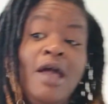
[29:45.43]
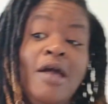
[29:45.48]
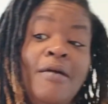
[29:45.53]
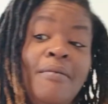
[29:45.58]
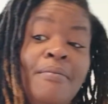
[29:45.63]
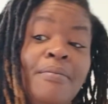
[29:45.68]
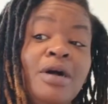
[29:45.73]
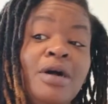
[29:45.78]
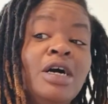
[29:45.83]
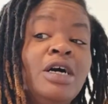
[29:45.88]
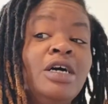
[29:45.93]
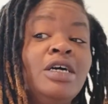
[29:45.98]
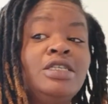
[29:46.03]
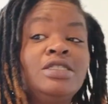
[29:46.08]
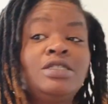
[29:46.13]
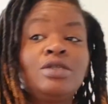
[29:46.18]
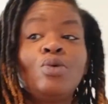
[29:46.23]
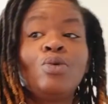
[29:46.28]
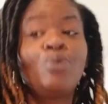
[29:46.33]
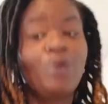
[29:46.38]

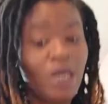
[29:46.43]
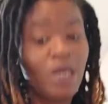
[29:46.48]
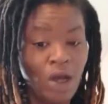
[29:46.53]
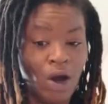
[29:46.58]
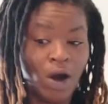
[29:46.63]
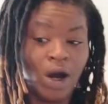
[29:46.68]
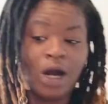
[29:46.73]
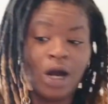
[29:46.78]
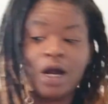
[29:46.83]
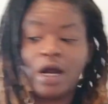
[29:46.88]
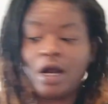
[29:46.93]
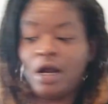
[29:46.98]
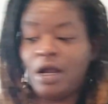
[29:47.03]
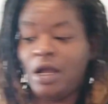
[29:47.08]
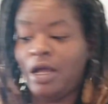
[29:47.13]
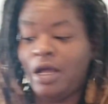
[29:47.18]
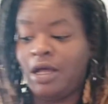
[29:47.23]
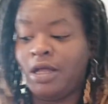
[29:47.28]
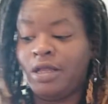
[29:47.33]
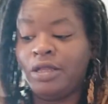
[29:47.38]
Because we are
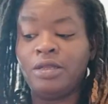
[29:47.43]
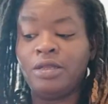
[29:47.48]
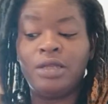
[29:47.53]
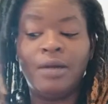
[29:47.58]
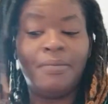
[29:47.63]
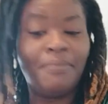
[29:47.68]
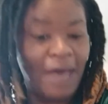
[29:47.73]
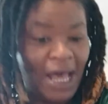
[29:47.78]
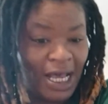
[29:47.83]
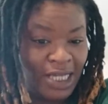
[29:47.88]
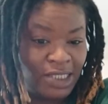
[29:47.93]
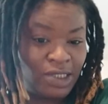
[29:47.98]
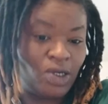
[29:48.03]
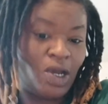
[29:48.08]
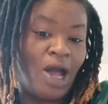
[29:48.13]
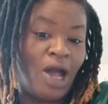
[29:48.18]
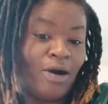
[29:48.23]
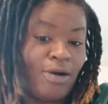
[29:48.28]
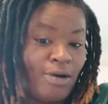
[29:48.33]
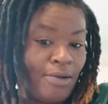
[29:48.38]
the master
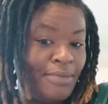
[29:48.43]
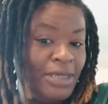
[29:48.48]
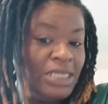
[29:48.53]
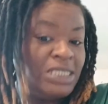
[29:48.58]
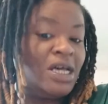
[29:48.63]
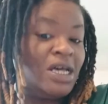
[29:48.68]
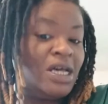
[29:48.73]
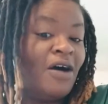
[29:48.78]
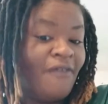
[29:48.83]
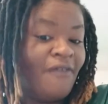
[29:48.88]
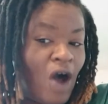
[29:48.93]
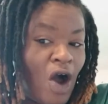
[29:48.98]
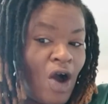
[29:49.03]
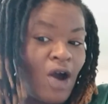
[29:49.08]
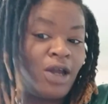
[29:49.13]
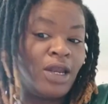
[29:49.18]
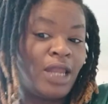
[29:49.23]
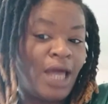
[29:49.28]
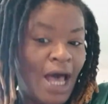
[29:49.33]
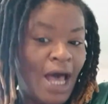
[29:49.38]
alchemists of
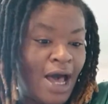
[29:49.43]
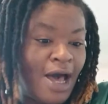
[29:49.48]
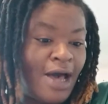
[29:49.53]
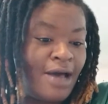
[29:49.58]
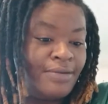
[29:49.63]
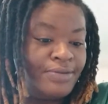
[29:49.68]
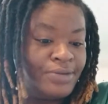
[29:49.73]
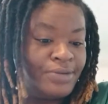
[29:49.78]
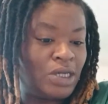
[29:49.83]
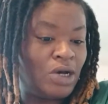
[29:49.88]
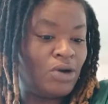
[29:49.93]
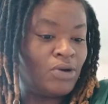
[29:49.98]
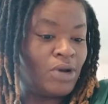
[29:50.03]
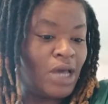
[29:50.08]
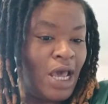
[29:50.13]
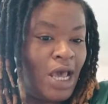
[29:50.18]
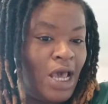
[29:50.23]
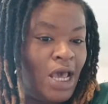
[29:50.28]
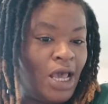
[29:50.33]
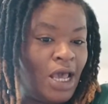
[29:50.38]
our lives,
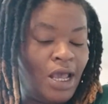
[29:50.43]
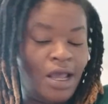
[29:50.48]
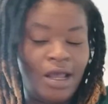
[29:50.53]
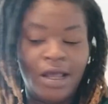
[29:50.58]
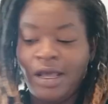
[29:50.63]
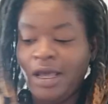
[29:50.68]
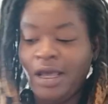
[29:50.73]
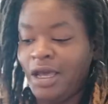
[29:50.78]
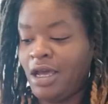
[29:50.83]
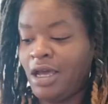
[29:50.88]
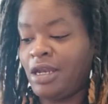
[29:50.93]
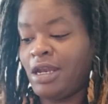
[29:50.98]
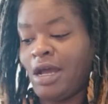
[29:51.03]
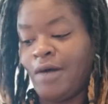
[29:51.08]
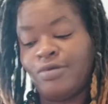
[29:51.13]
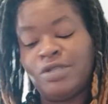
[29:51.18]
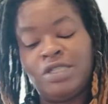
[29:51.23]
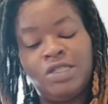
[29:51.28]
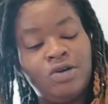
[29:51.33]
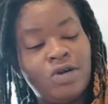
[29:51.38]
okay? Now
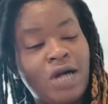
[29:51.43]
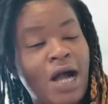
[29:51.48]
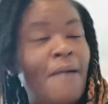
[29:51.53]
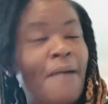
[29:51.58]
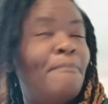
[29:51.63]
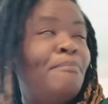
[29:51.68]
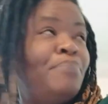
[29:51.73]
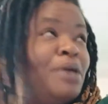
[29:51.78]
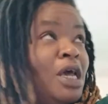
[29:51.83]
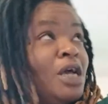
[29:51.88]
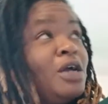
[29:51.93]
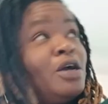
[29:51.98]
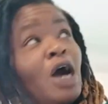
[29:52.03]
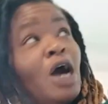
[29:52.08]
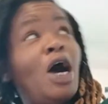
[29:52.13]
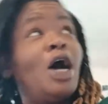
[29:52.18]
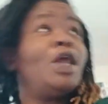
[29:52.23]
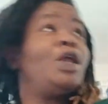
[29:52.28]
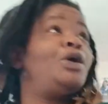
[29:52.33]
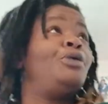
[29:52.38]
we still got big
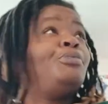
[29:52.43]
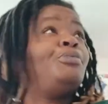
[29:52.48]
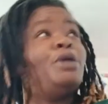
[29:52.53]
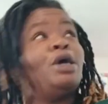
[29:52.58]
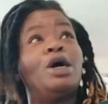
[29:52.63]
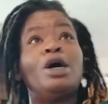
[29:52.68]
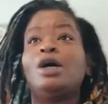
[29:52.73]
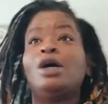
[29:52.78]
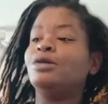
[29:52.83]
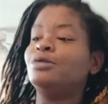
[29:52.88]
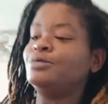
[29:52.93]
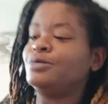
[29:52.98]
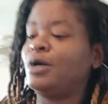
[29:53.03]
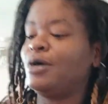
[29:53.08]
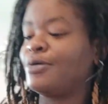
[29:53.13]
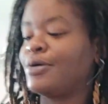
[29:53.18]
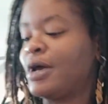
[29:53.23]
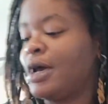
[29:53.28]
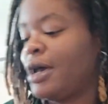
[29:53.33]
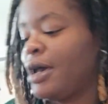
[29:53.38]
God up there,
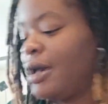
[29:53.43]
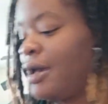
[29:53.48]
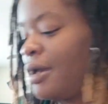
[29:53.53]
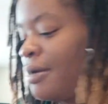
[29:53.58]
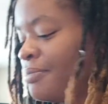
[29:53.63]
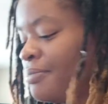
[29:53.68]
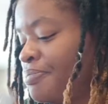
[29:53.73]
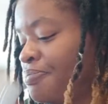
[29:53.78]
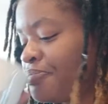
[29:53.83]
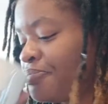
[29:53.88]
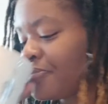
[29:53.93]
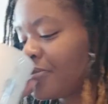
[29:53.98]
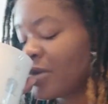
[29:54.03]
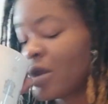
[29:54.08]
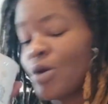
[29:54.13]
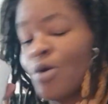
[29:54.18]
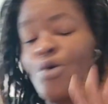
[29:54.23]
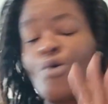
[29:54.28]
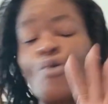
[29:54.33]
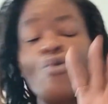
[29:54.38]
okay?
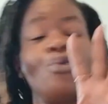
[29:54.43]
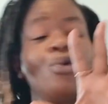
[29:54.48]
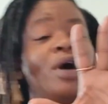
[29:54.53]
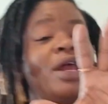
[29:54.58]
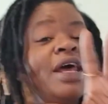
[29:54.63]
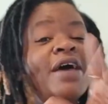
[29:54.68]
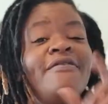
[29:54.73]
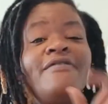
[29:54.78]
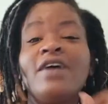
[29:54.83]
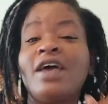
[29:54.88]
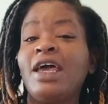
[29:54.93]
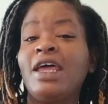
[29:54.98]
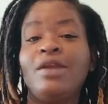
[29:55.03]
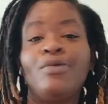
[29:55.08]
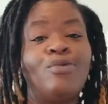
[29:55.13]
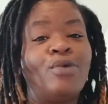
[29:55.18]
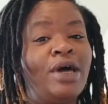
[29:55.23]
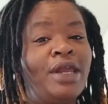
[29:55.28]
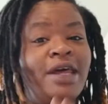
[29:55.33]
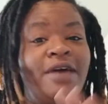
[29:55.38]
Whatever,
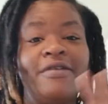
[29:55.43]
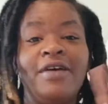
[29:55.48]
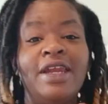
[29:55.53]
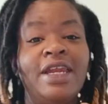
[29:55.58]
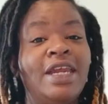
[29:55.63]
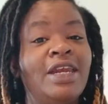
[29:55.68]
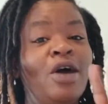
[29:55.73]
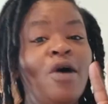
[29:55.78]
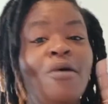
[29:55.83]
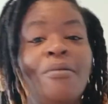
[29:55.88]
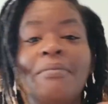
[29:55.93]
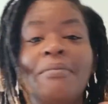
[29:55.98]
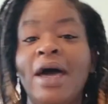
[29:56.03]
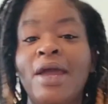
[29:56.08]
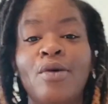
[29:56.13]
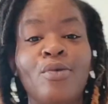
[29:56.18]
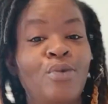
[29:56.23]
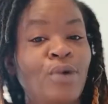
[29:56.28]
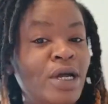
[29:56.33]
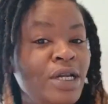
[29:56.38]
and it don't
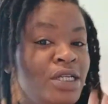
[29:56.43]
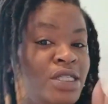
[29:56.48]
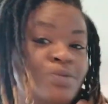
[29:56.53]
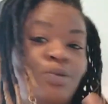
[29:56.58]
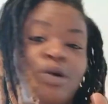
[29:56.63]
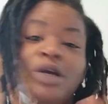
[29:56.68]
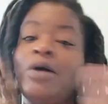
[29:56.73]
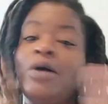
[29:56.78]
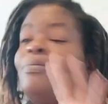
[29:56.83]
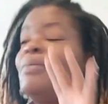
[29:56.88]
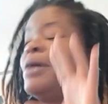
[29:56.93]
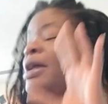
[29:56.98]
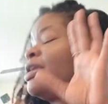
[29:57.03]
matter what it don't matter